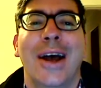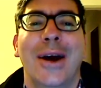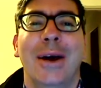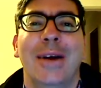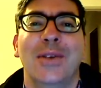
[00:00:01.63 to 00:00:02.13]

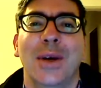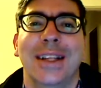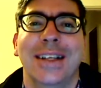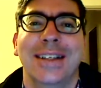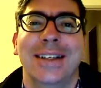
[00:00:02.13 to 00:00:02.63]
Hi everyone,
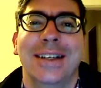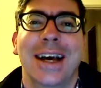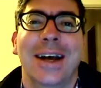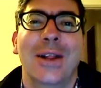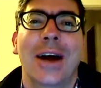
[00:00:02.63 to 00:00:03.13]
this is
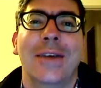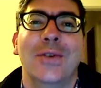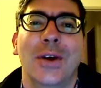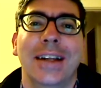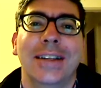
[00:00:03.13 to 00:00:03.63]

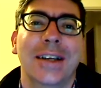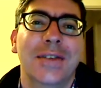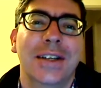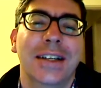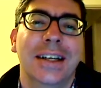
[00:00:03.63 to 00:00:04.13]

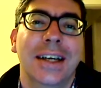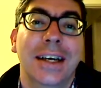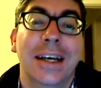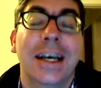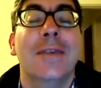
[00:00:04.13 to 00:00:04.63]
Light487.
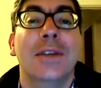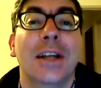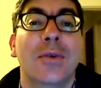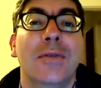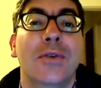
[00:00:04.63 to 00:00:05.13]
Haven't
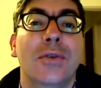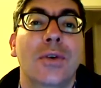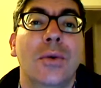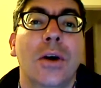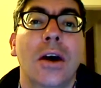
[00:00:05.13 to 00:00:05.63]
done a review for
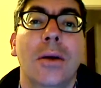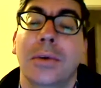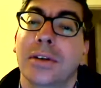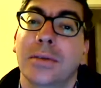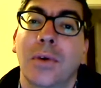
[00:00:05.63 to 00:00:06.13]
a while
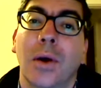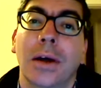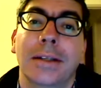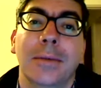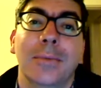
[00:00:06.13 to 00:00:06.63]
because quite
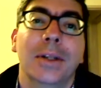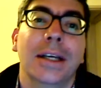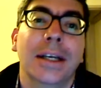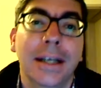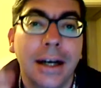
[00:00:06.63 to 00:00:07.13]

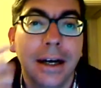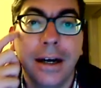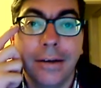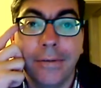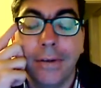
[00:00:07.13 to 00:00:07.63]
simply
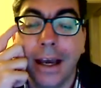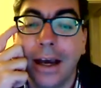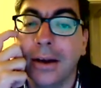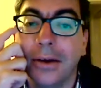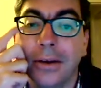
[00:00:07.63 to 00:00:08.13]
I
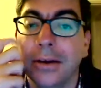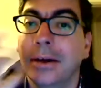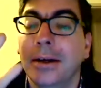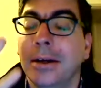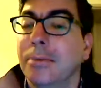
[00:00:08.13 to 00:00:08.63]
found
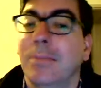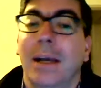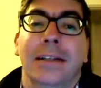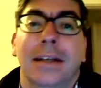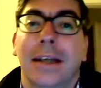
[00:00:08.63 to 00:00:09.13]

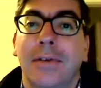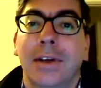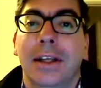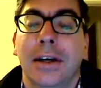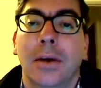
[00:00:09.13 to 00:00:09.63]
basically
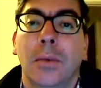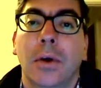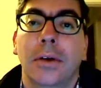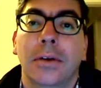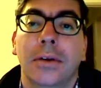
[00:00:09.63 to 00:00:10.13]
everything I
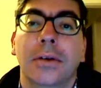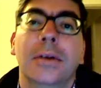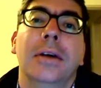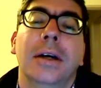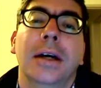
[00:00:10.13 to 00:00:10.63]
want
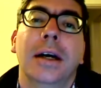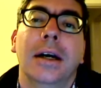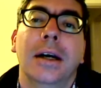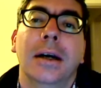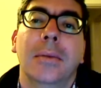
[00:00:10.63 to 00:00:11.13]

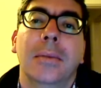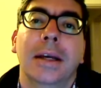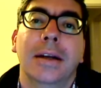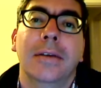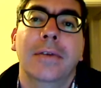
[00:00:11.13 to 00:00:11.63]

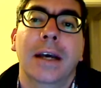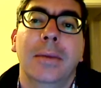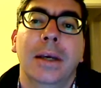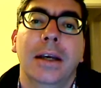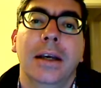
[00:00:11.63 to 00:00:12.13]
in
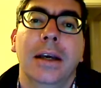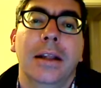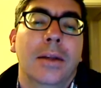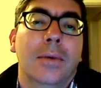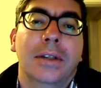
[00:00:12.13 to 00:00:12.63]
vaping,
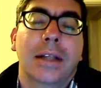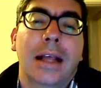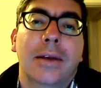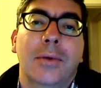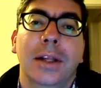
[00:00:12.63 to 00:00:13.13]
and there was
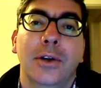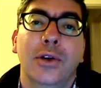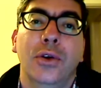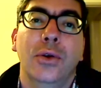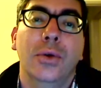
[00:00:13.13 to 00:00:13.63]
nothing really
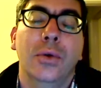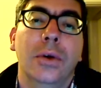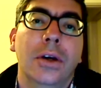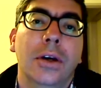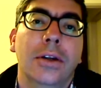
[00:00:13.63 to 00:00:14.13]
new
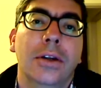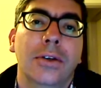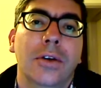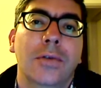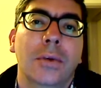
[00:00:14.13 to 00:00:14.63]
to
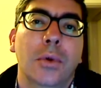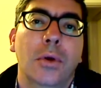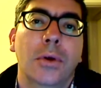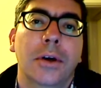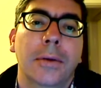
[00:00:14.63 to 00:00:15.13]
sort of
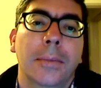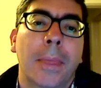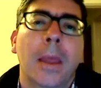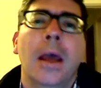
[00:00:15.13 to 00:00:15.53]
report on.